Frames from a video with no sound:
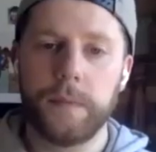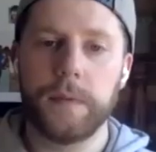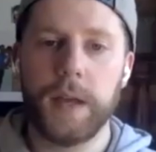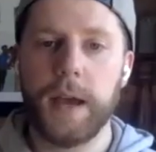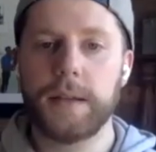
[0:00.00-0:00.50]

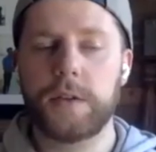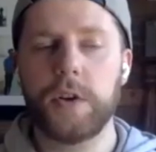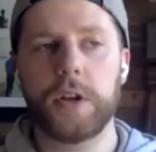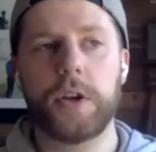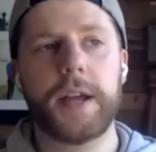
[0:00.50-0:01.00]
Yeah, it's
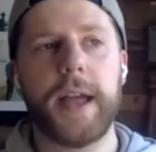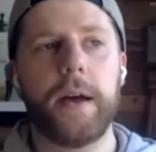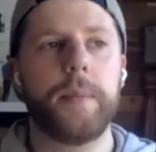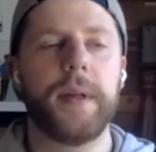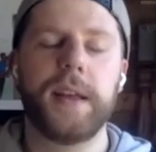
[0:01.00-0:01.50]
good
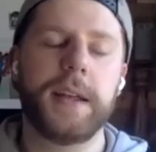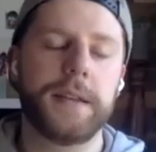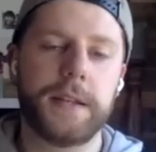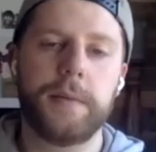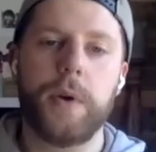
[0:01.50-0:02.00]
accountability,
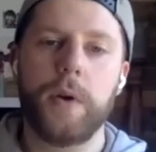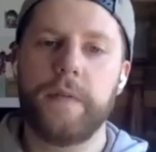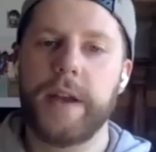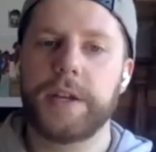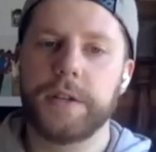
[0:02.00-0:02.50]
isn't it?
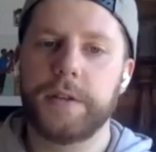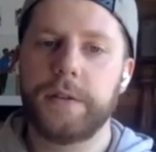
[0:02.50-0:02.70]
Motivation.